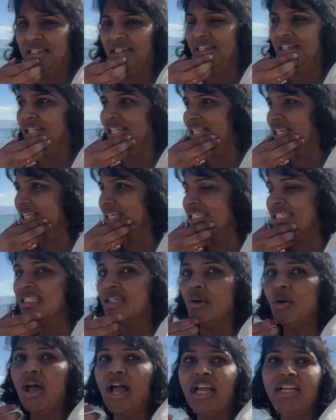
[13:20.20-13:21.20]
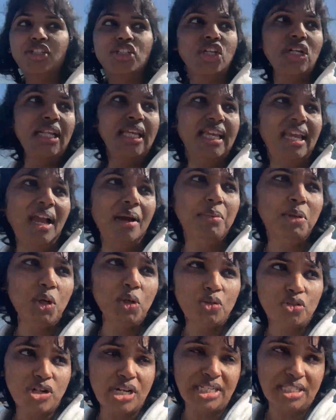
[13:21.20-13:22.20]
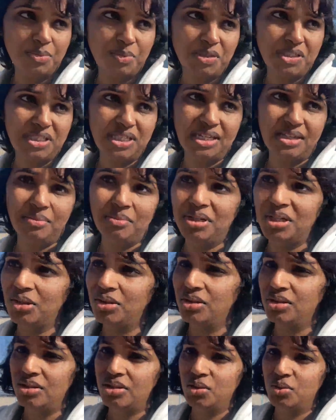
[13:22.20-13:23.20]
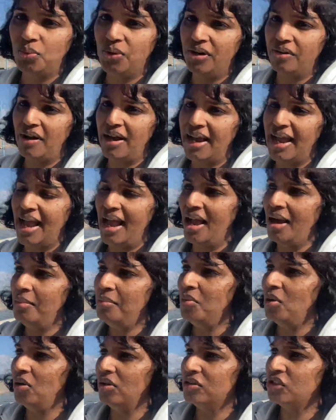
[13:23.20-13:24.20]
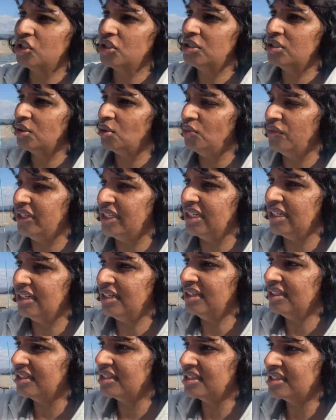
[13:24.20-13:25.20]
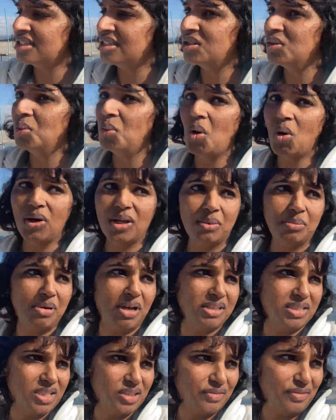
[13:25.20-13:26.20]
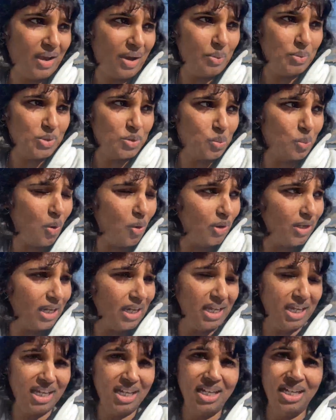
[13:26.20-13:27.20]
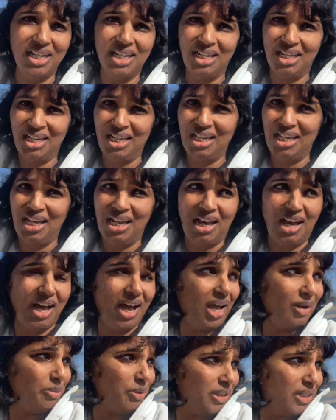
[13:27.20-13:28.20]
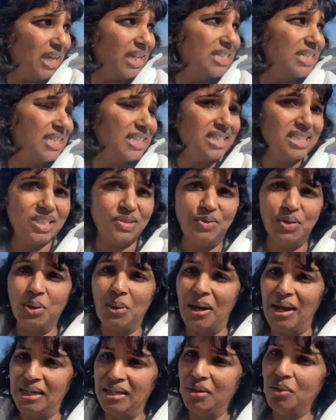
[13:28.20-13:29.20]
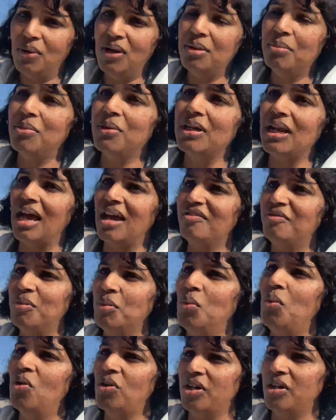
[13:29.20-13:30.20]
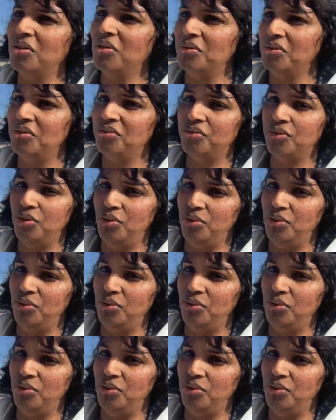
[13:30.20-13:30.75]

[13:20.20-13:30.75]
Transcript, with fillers: So actually, I'm not trespassing because where I am, just over here, this is the walking path. So if I was walking, I'd be getting this view anyway, but I've been walking on the road.